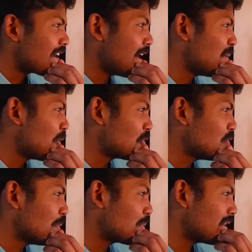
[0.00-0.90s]
Come on,
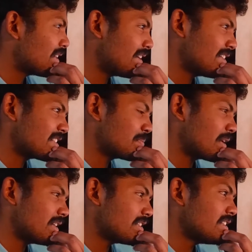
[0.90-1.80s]
your brother in
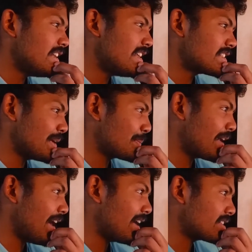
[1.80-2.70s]
spirit needs some
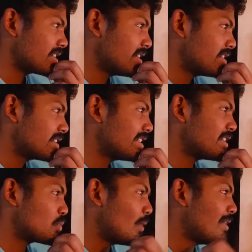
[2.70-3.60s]
cash.
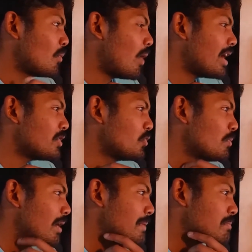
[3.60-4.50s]
Since when were
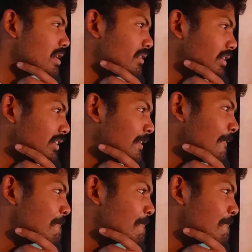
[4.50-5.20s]
you my brother?